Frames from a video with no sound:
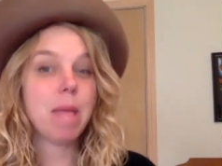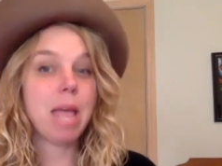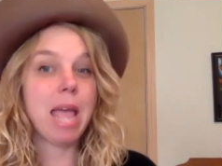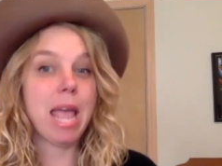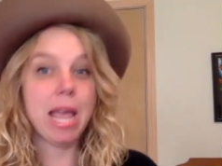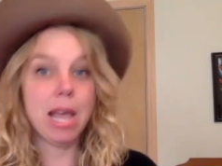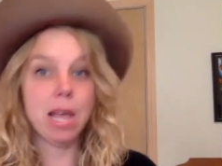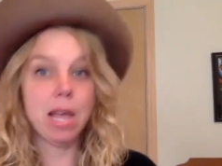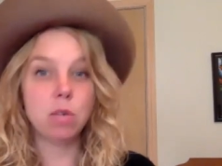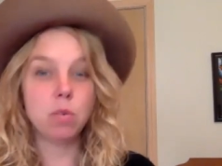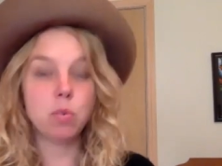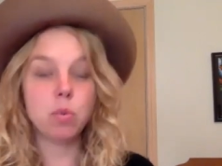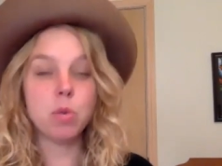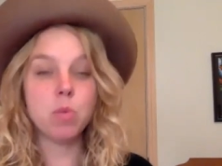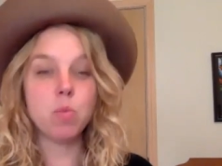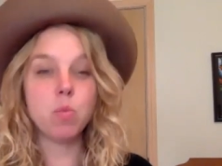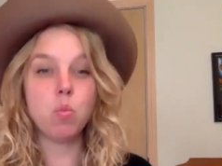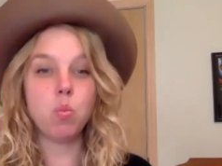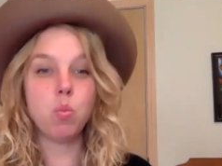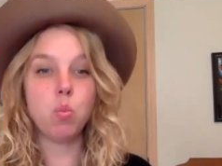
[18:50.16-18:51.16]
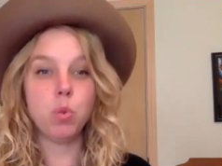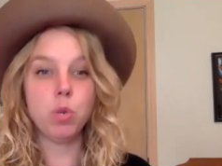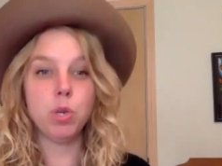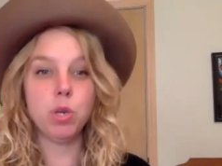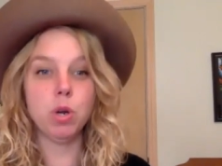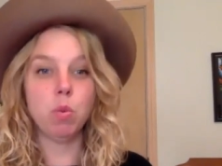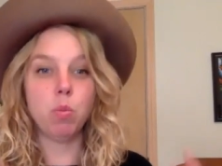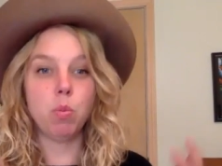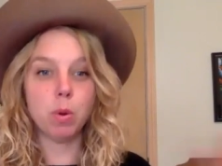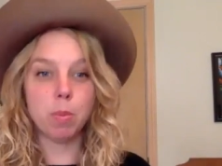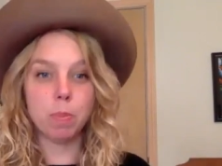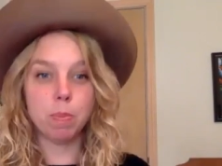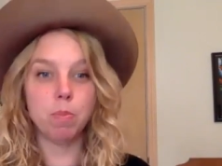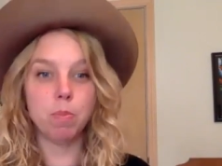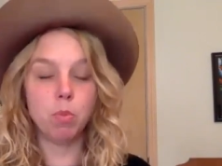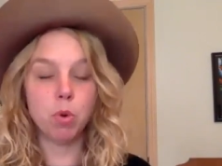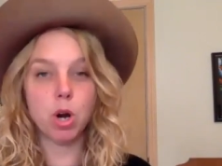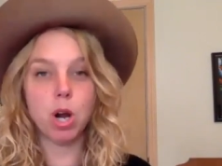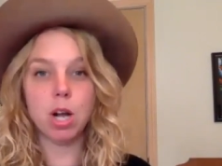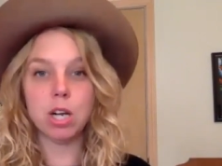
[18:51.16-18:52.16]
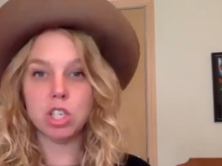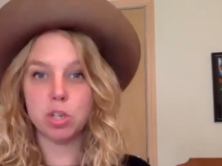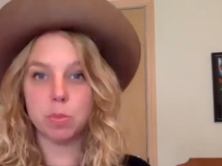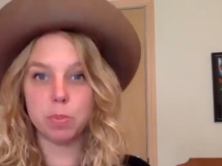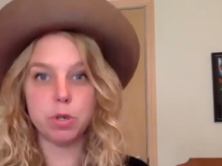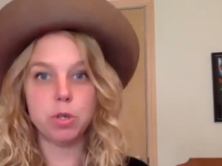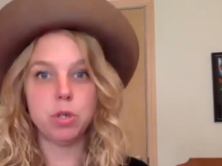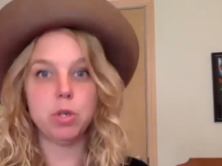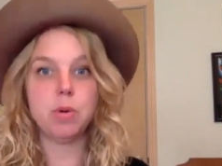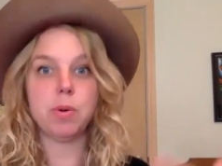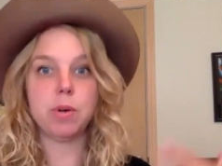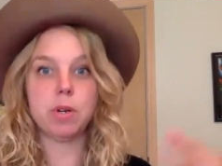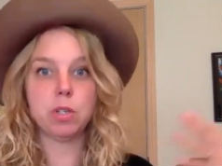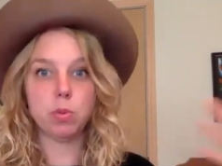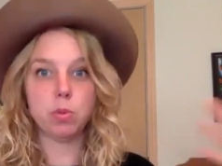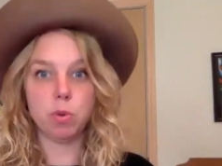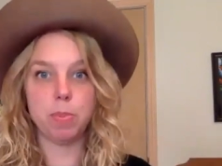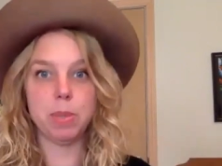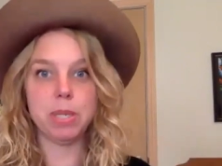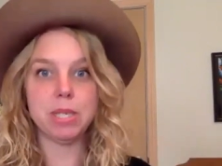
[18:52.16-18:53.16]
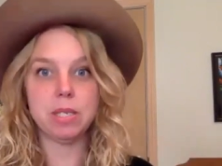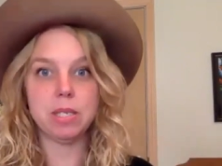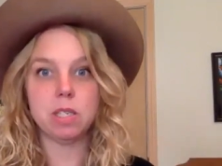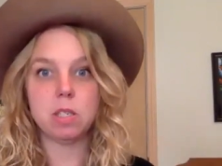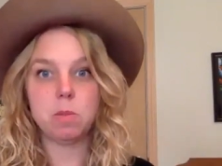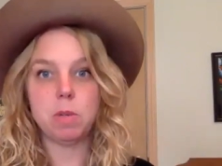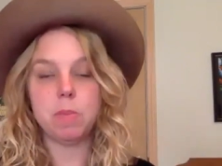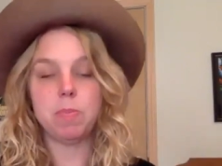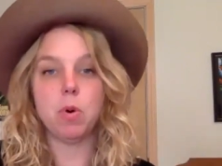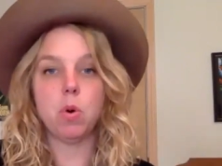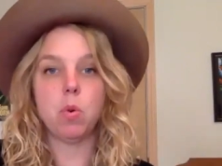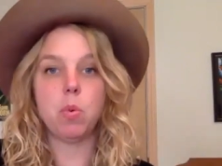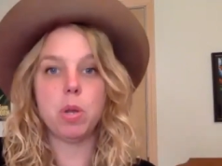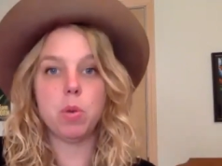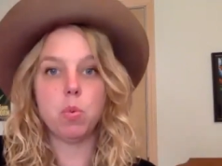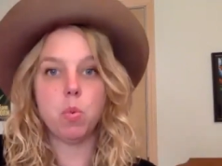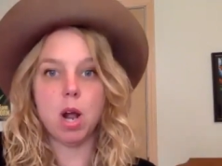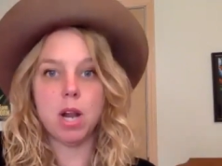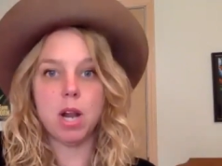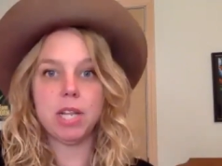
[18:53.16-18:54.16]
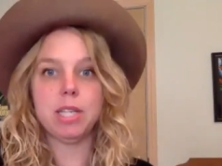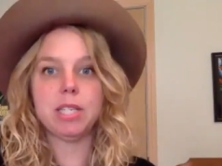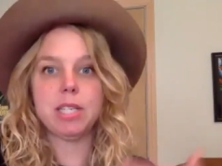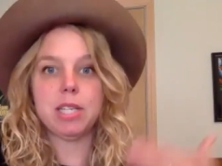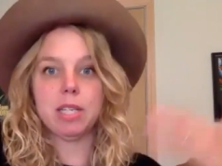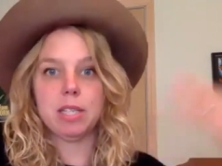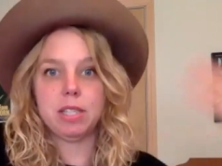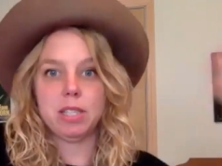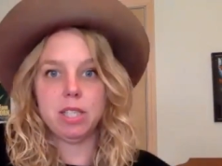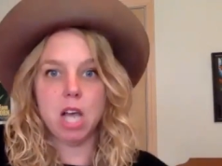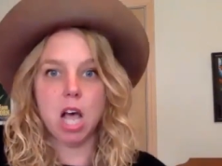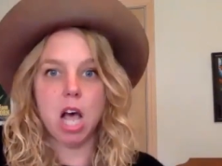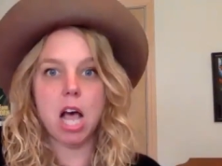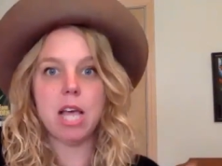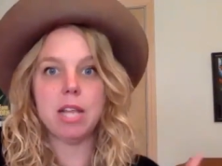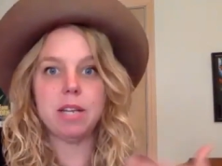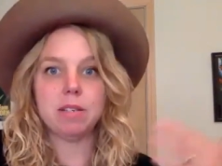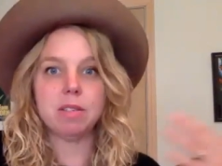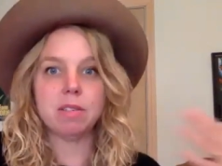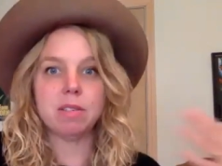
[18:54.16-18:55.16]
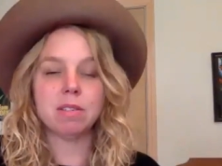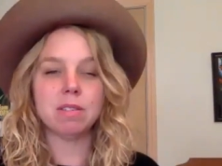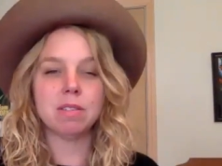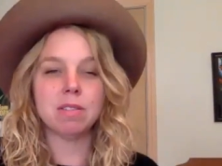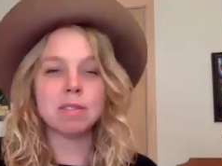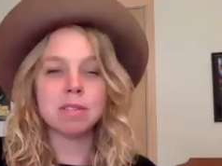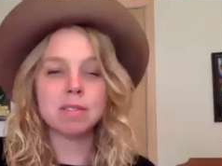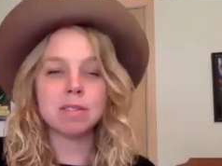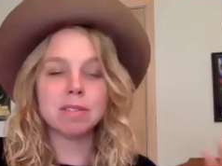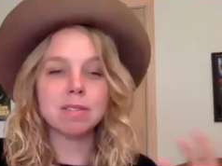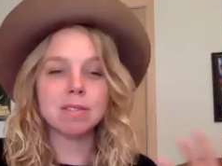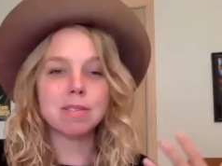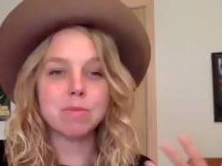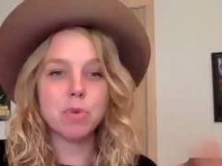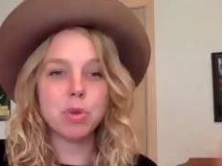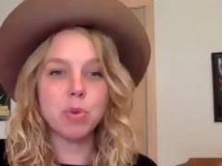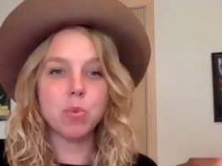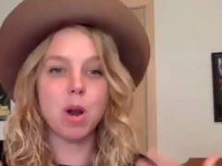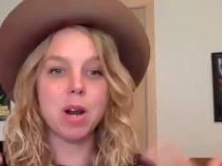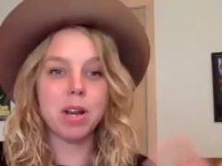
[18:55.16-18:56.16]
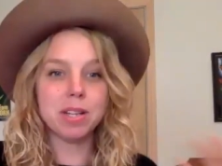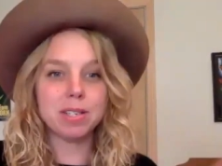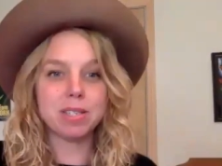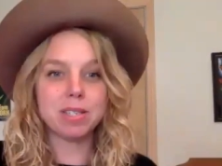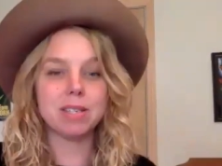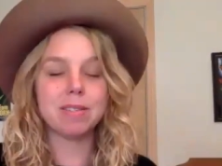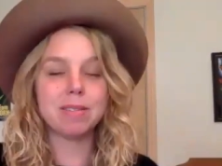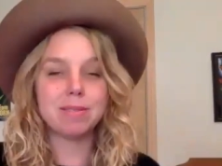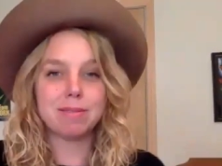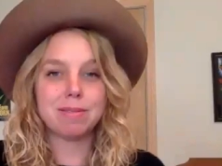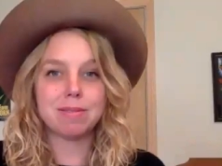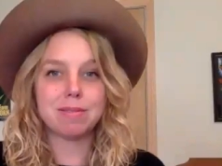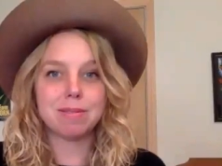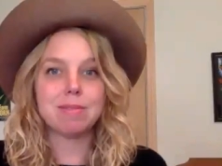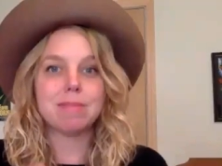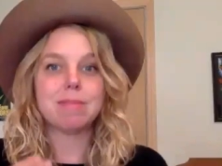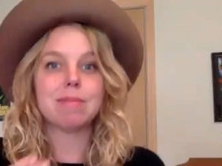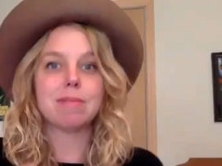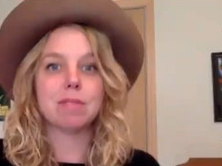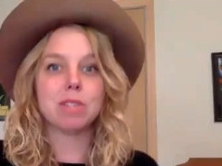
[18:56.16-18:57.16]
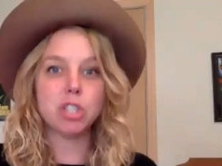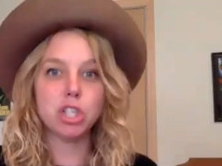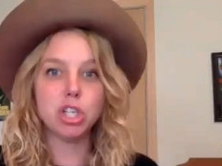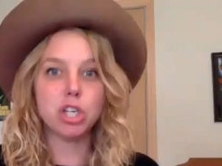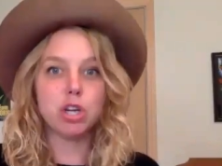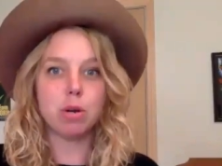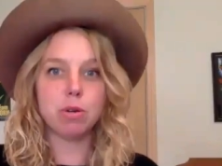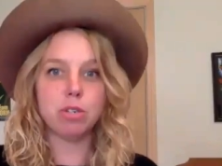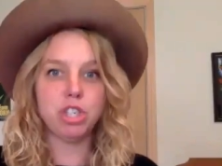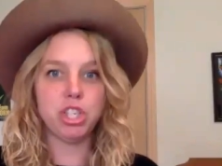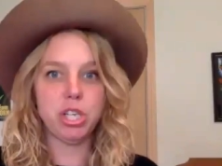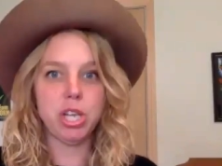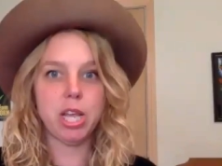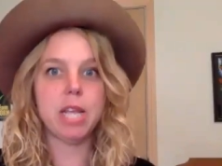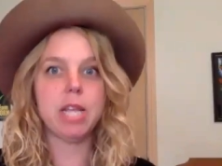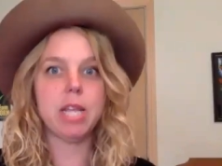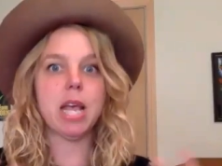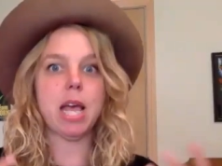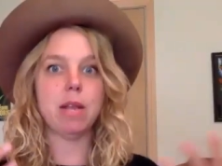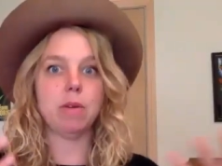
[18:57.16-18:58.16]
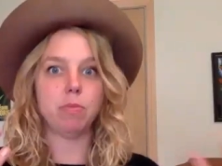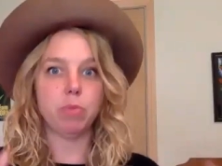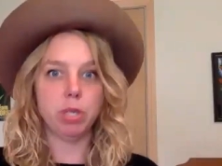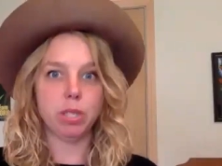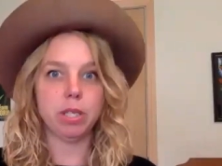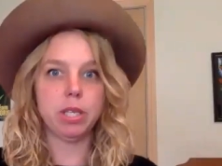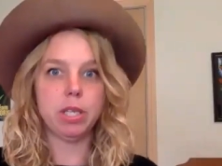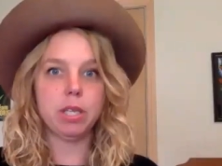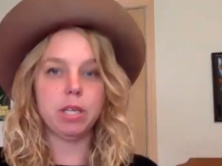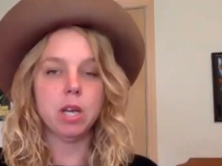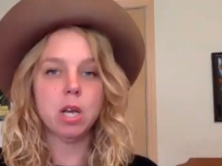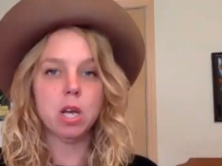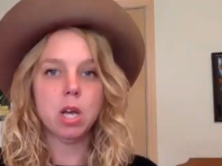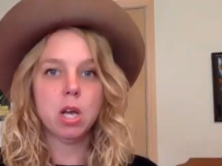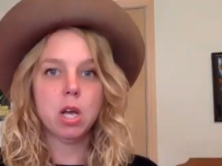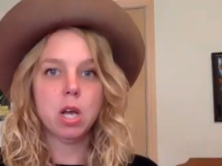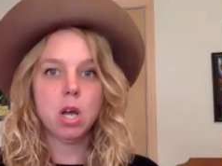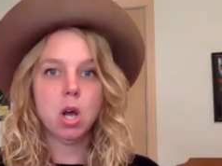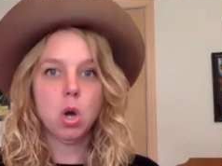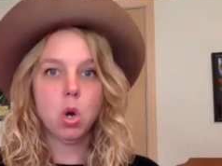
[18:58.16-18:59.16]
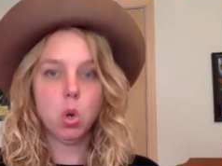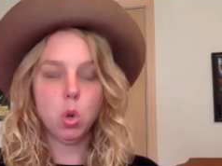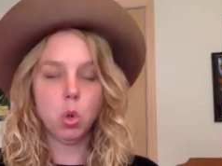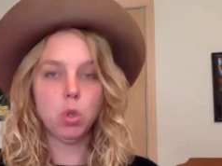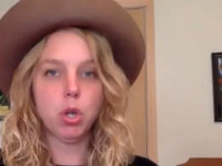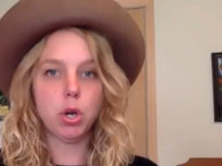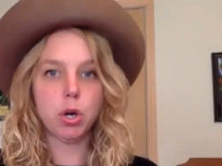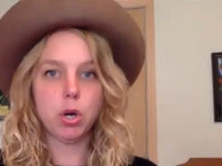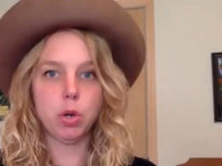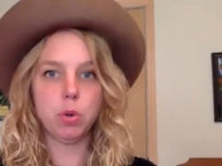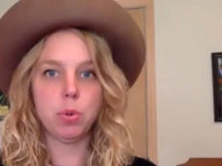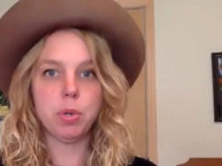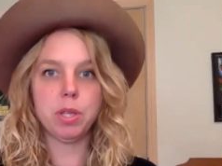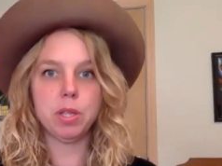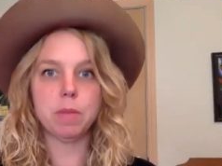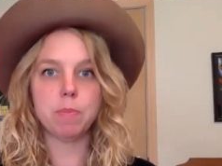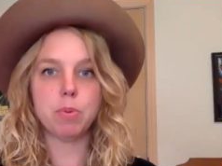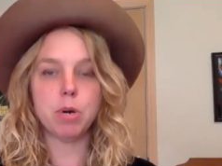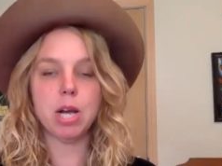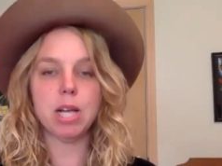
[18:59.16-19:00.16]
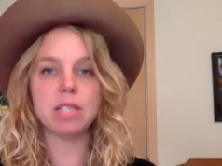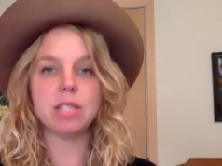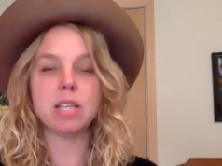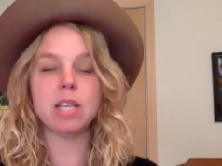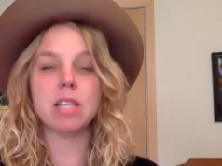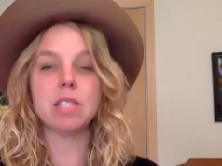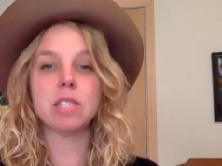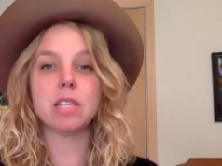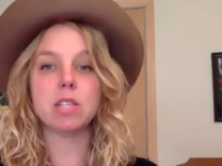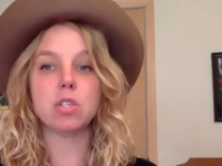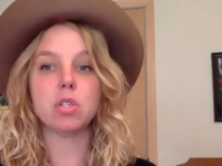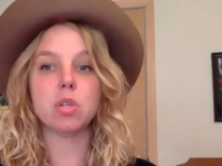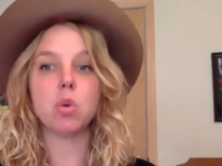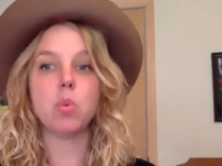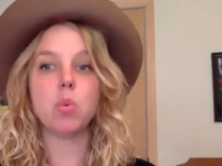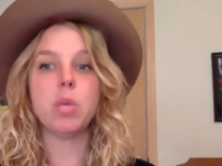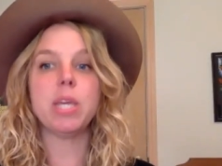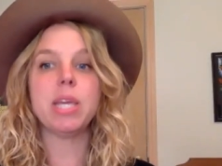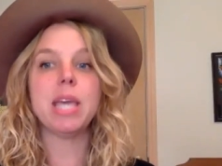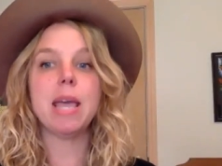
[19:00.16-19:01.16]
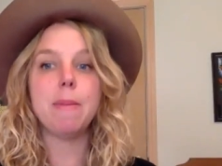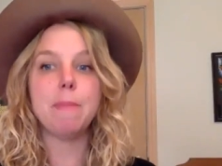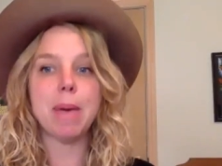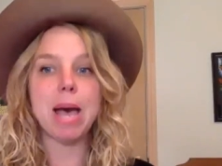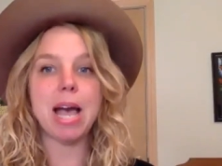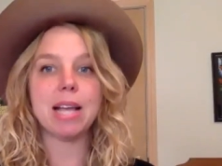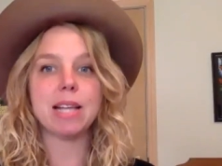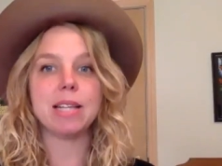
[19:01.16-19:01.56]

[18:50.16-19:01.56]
and we, you know, we're we're entrepreneurs, we're business people. We wanted to not, we wanted to negotiate and really hold our own in the process. And so we came back